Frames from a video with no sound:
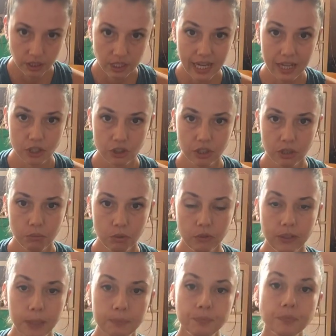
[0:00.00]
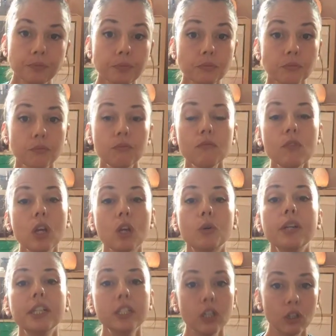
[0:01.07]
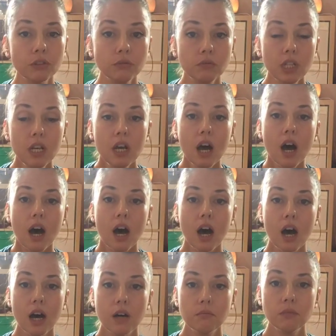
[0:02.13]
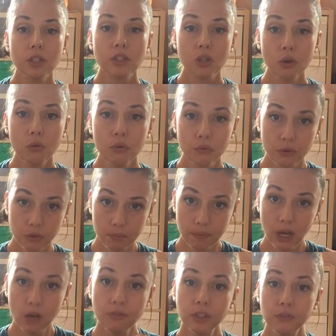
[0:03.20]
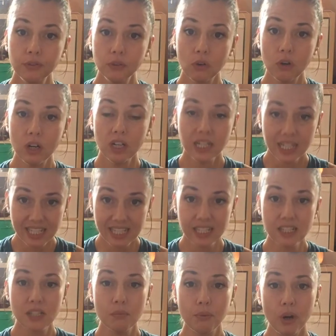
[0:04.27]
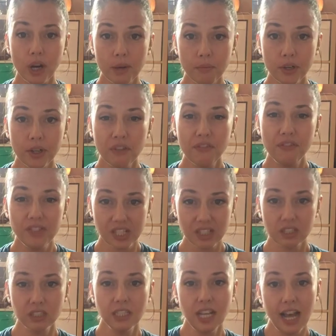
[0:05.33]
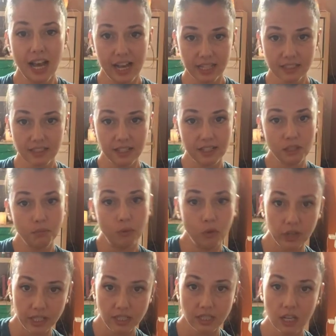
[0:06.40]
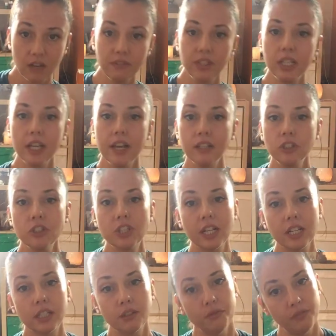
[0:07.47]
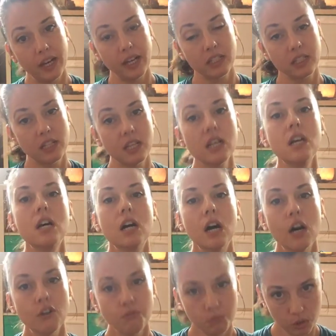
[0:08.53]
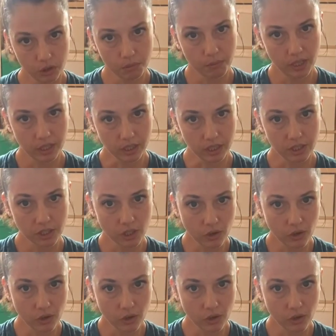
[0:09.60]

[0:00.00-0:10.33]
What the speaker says: actually moving. Quick note. So the pelvic floor is the primary physical access point of the energetic effect of Mula Bandha. So